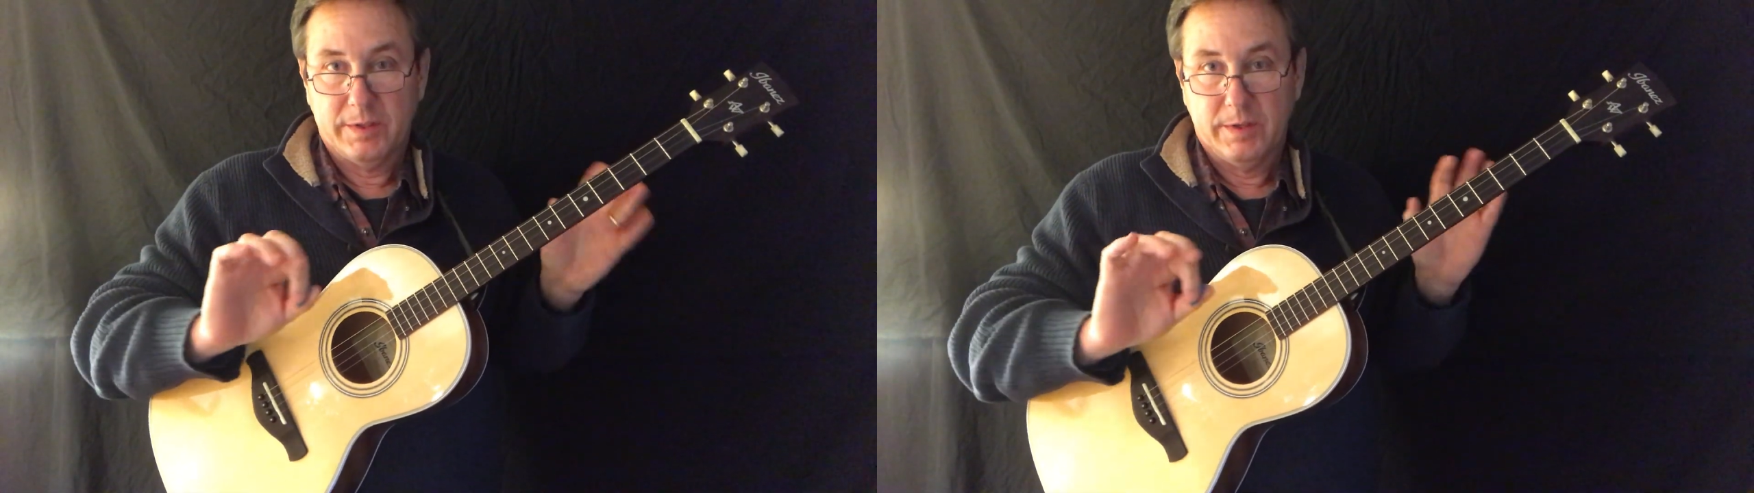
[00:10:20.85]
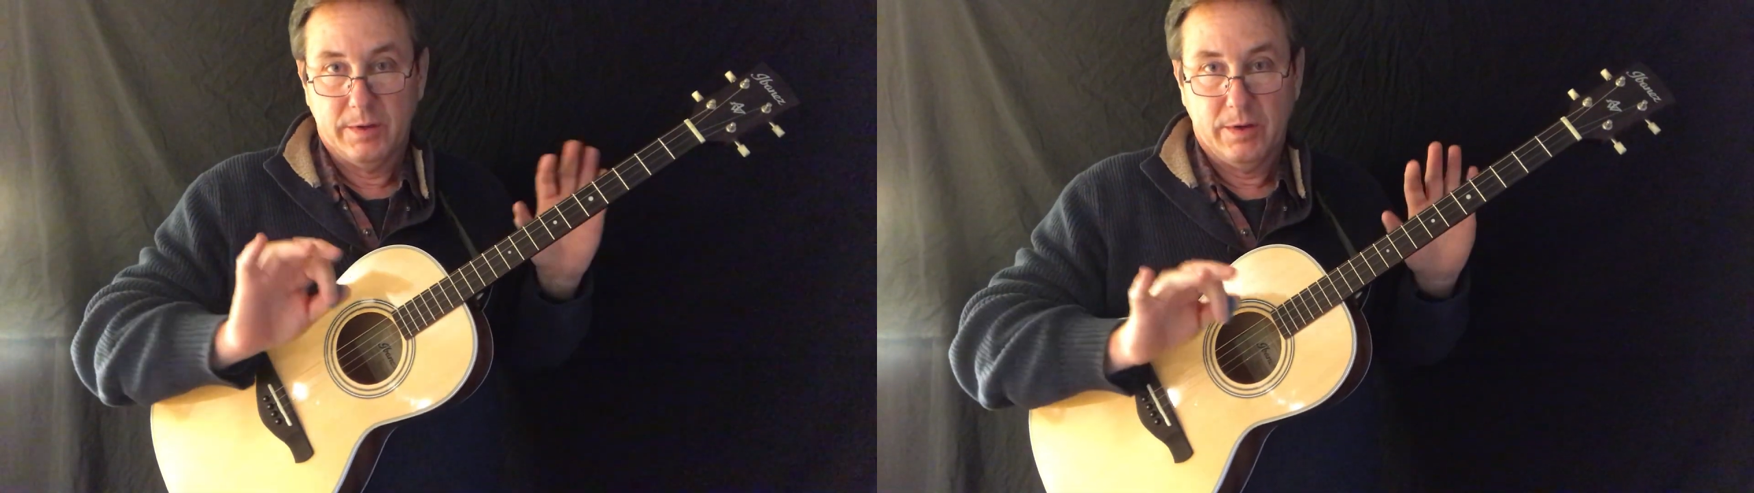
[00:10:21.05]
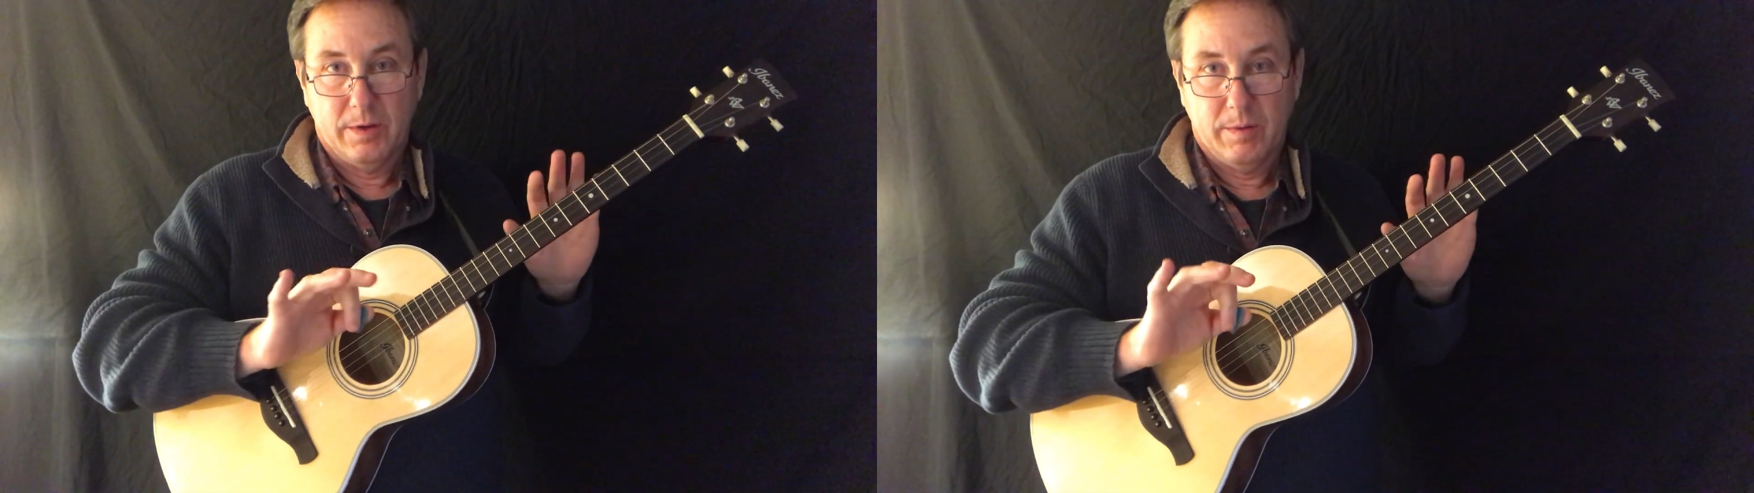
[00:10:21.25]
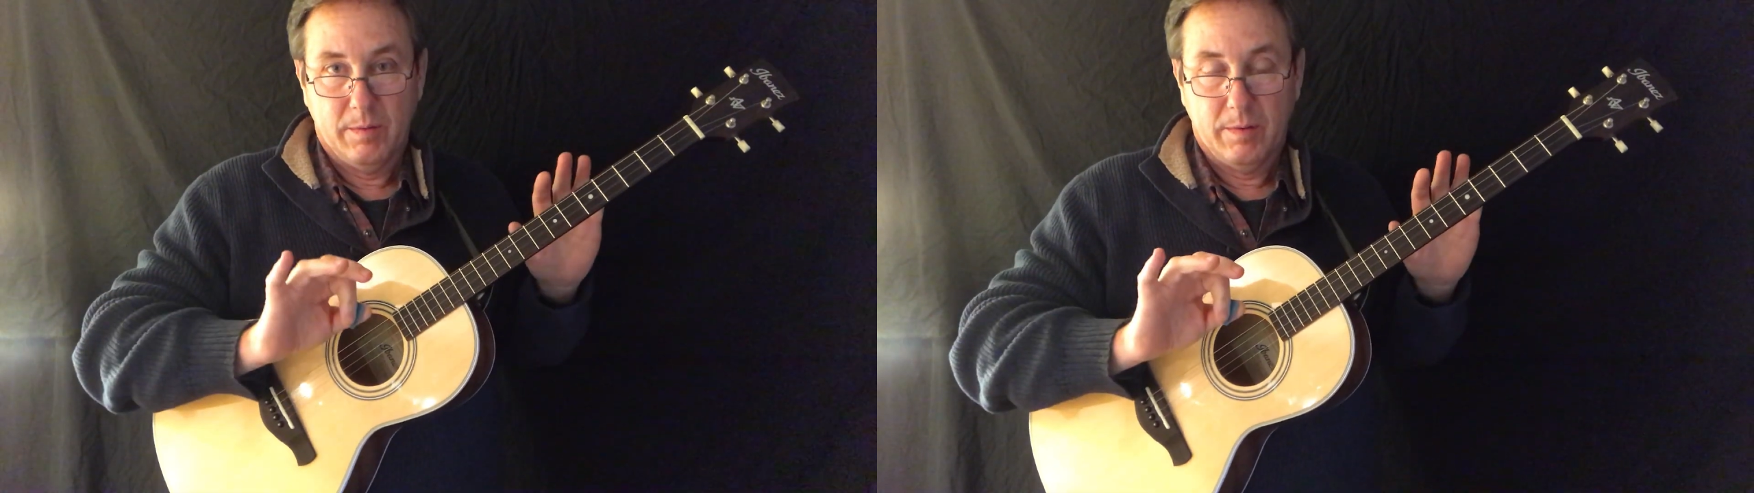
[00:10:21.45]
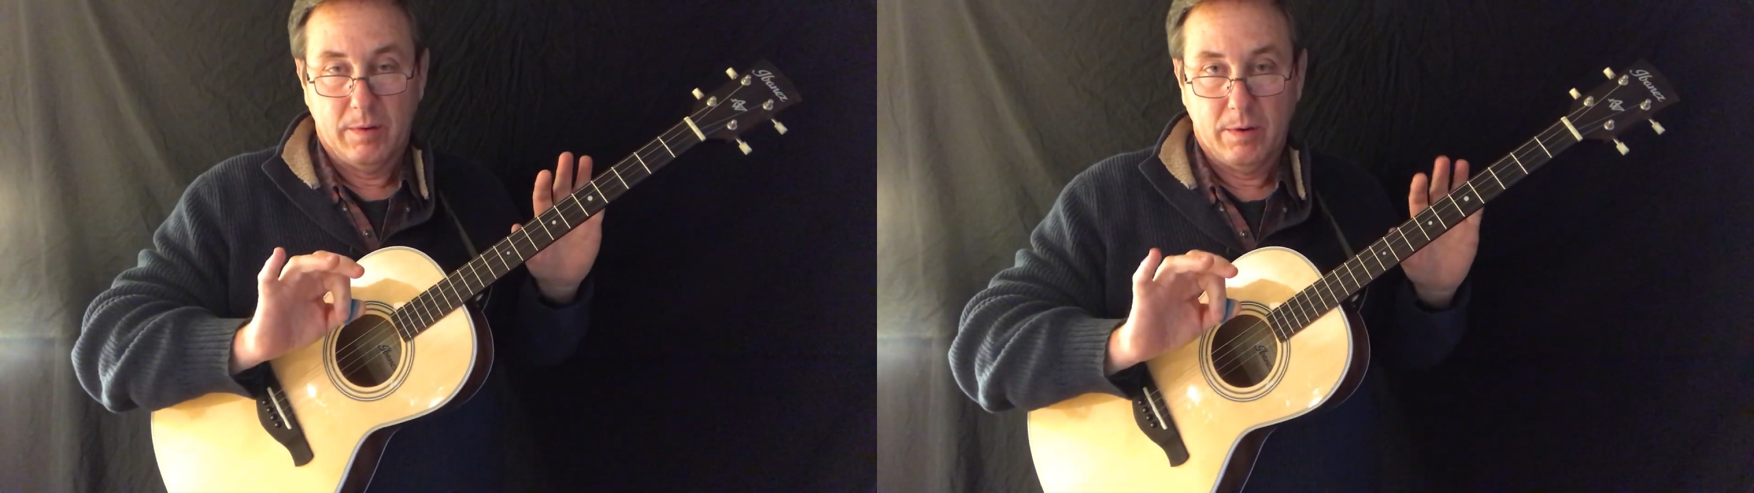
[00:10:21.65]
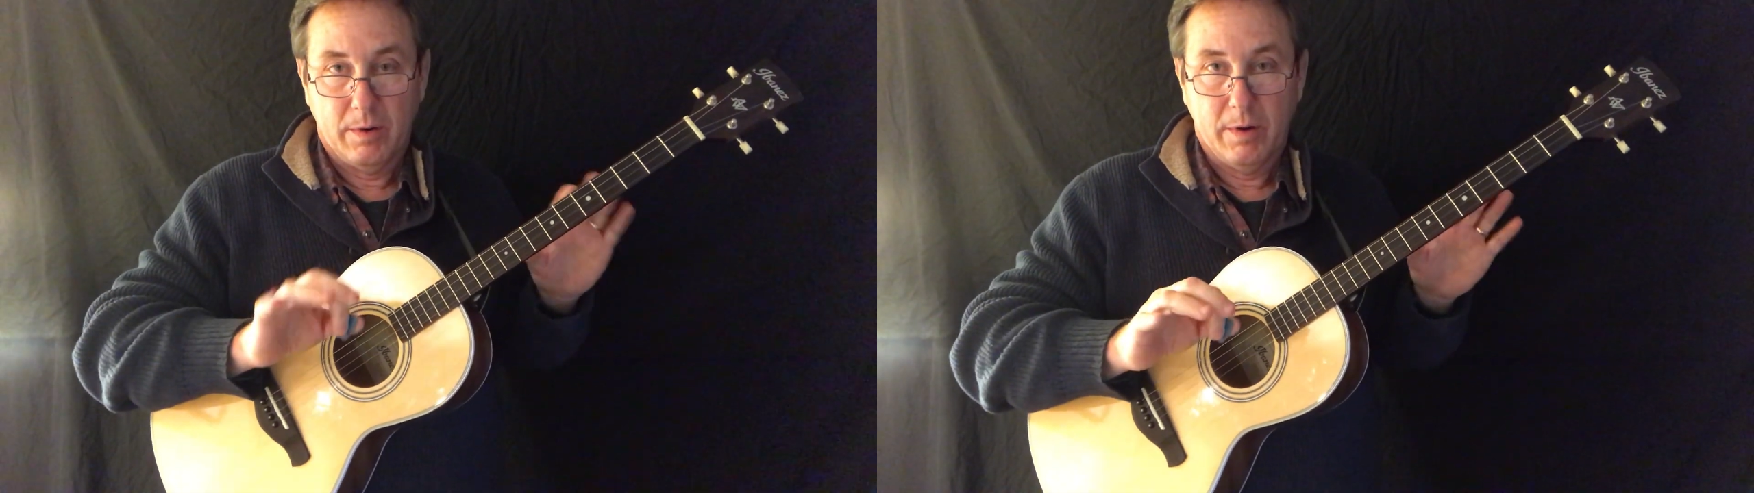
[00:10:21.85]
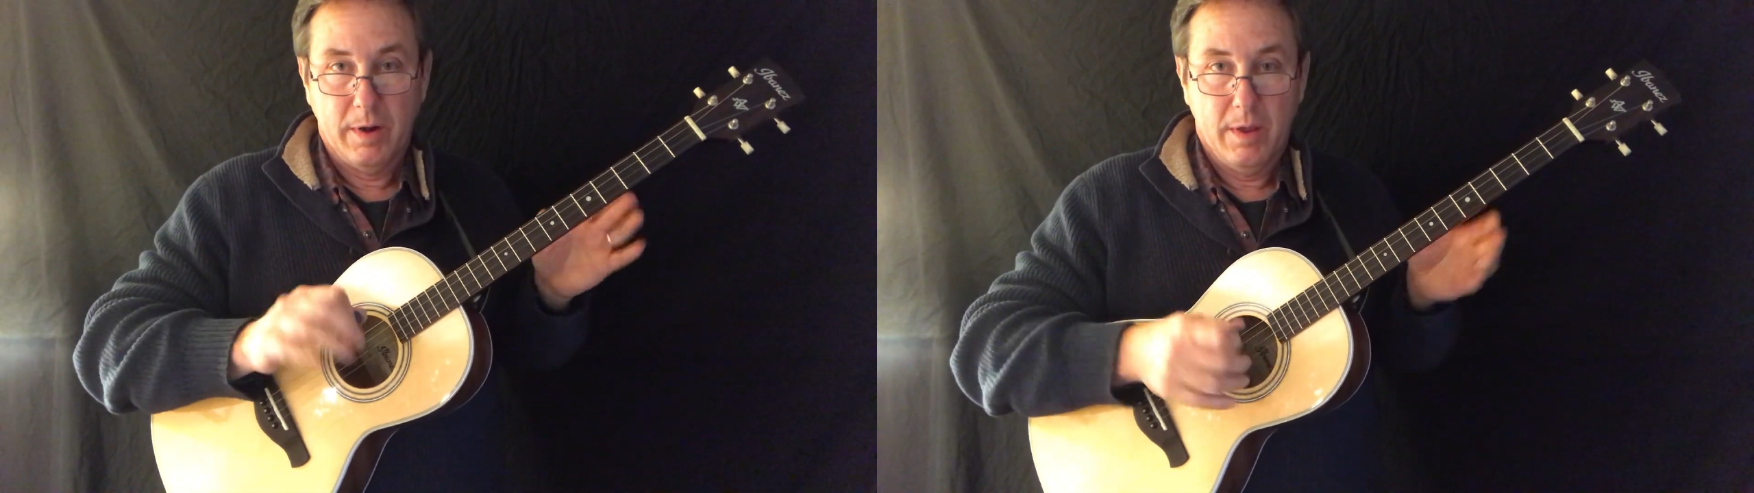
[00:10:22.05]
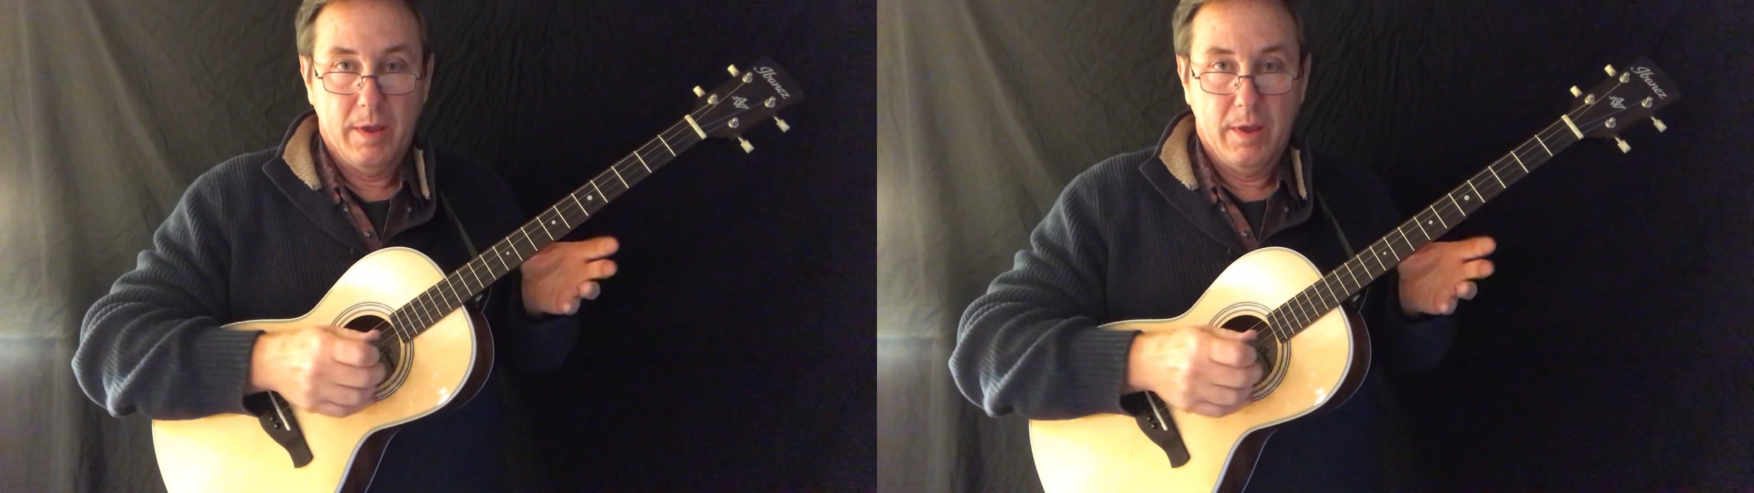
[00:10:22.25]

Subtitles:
to learn